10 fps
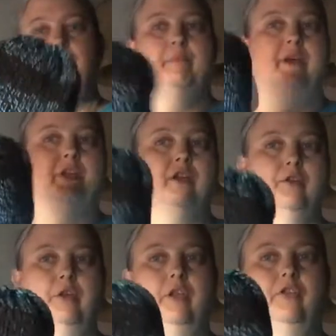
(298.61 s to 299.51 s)
But here
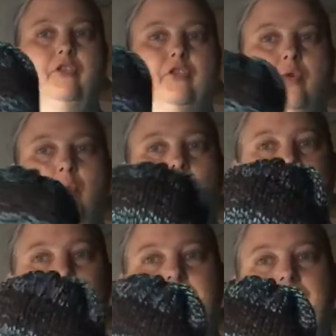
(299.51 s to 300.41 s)
is one
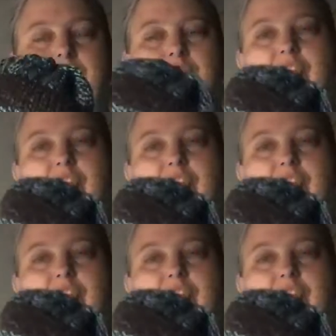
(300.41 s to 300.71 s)
side of it,